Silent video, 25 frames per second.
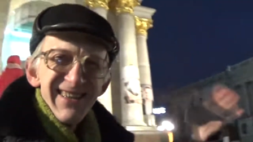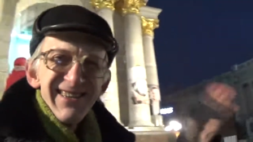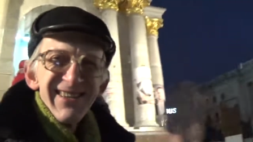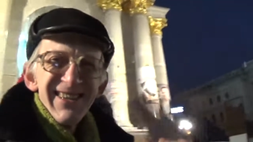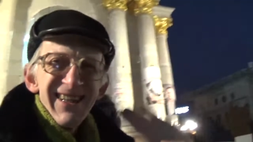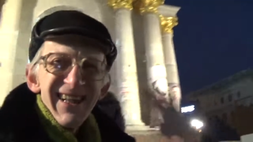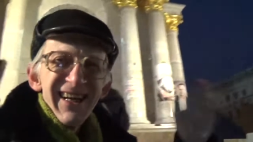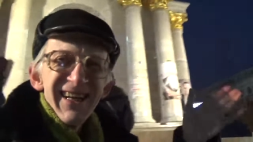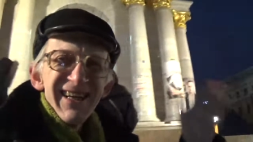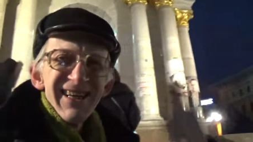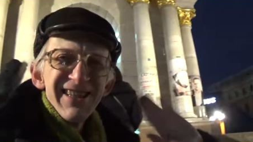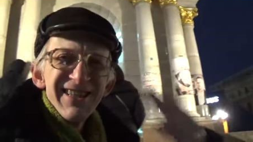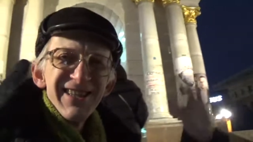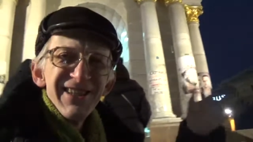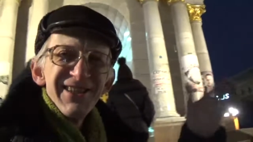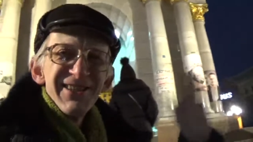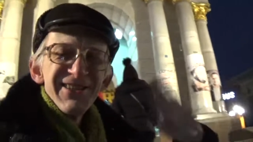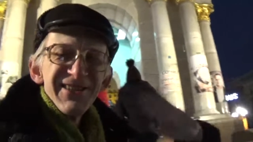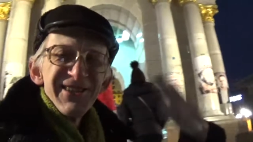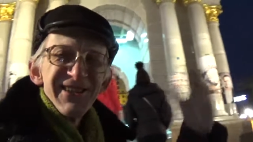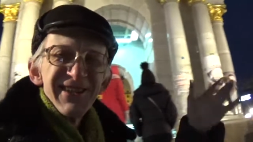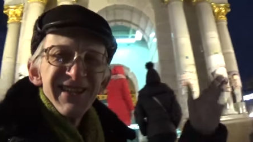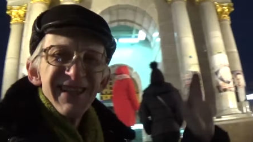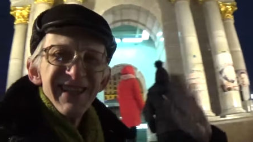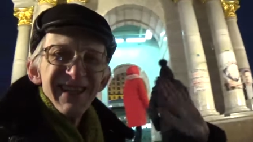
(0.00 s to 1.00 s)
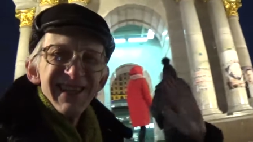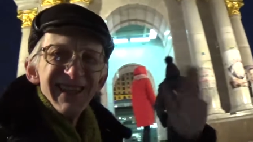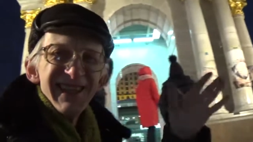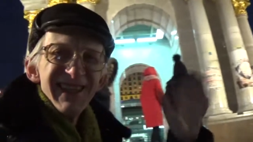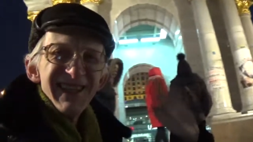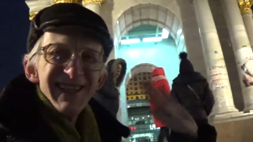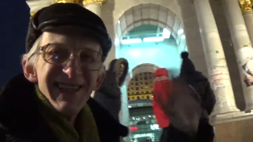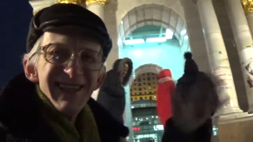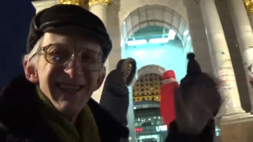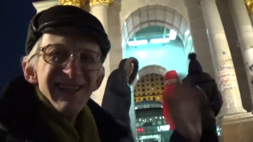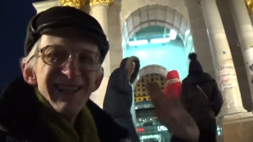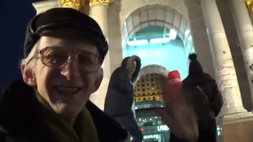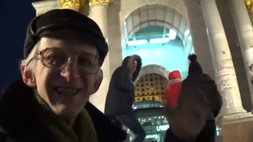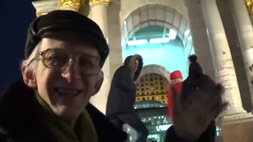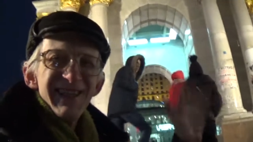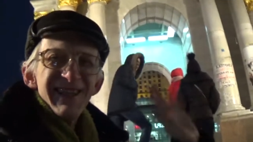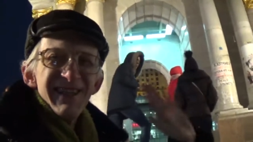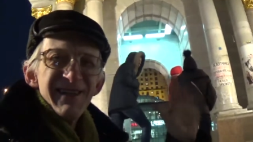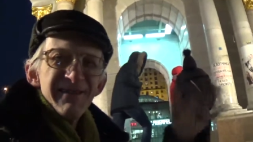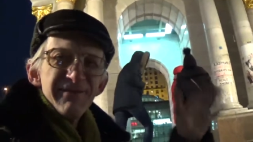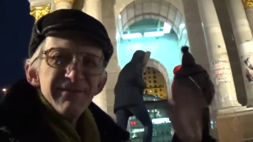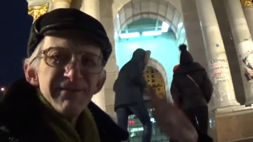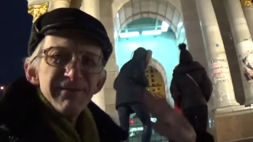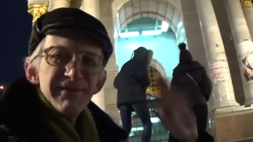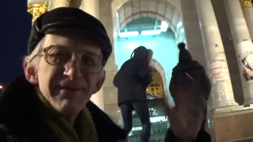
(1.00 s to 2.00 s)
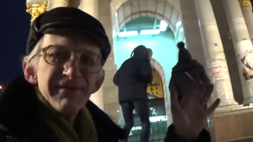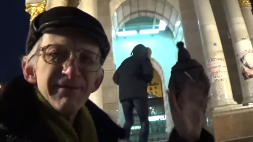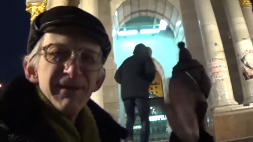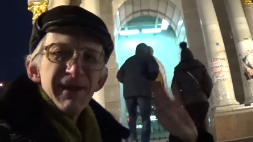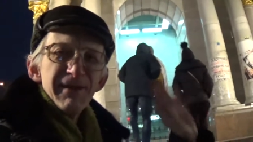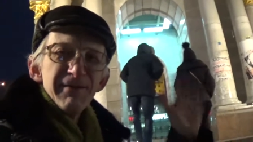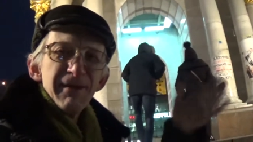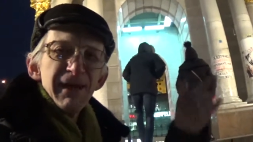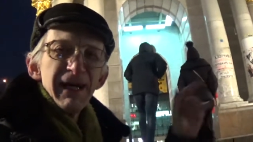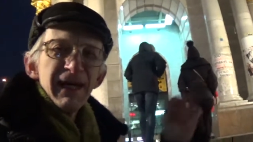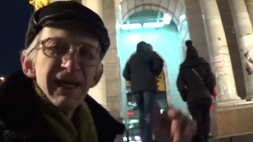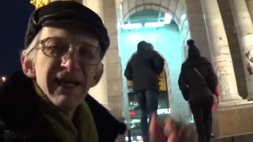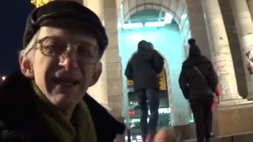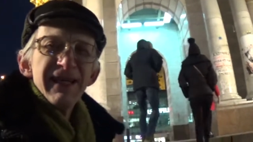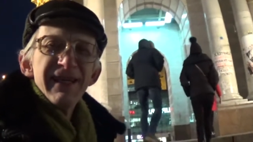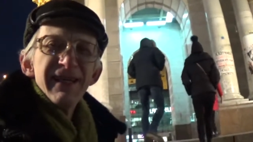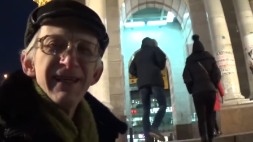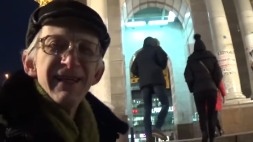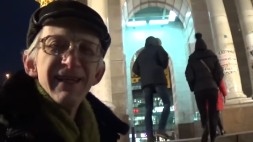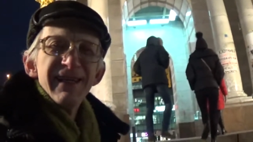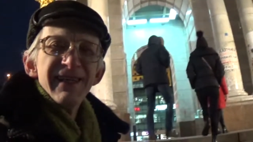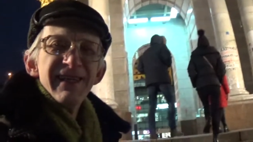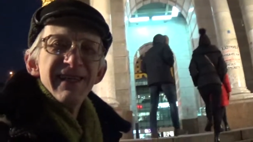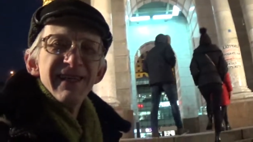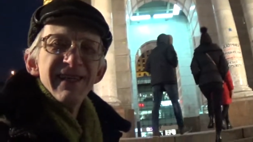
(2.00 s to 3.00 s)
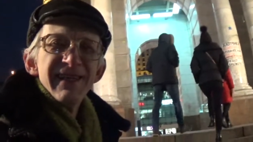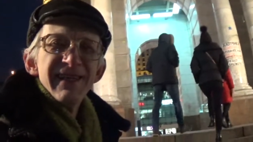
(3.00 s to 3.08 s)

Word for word: Good luck and see you soon. Bye-bye. Bye-bye.